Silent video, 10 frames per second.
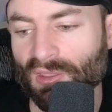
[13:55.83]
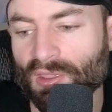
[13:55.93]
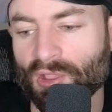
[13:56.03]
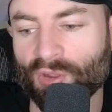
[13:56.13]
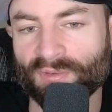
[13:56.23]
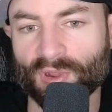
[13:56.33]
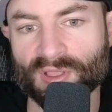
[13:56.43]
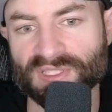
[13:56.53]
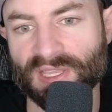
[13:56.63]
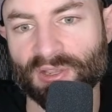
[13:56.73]
Overall,
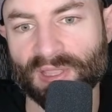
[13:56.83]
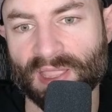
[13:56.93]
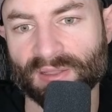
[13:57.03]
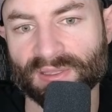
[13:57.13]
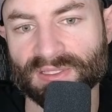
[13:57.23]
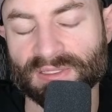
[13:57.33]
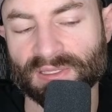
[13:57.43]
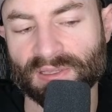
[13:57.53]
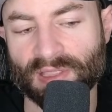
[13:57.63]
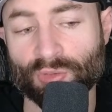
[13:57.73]
security analyst,
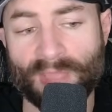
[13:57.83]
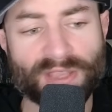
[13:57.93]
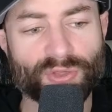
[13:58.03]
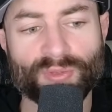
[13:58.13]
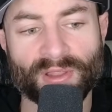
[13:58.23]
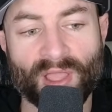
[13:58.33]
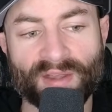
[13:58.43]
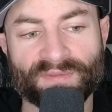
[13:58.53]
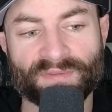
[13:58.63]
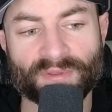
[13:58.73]
you might do a lot
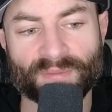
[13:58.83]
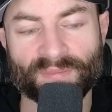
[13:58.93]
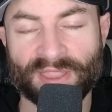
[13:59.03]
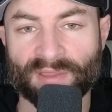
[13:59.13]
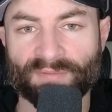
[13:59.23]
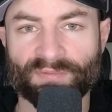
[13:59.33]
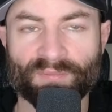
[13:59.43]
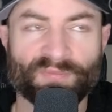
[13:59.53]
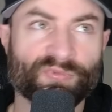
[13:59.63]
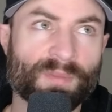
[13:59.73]
of like
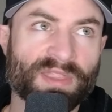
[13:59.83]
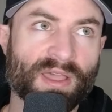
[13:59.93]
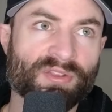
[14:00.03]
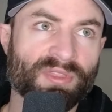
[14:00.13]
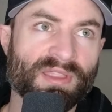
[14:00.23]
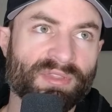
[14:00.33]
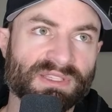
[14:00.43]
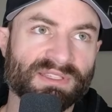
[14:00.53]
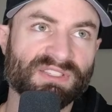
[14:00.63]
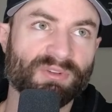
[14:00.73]
from the other thing on
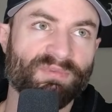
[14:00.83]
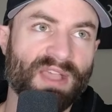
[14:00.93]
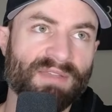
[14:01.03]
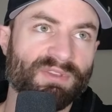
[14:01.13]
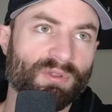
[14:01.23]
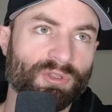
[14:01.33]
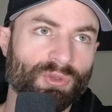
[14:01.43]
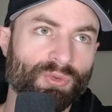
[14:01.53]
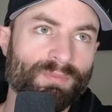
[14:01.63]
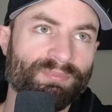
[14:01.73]
this list from 5 to
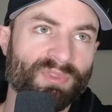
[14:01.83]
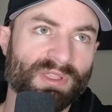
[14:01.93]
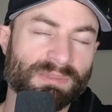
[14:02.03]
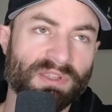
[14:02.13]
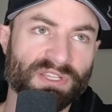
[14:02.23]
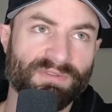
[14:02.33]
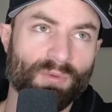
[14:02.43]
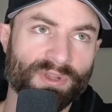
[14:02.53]
2, especially 4 to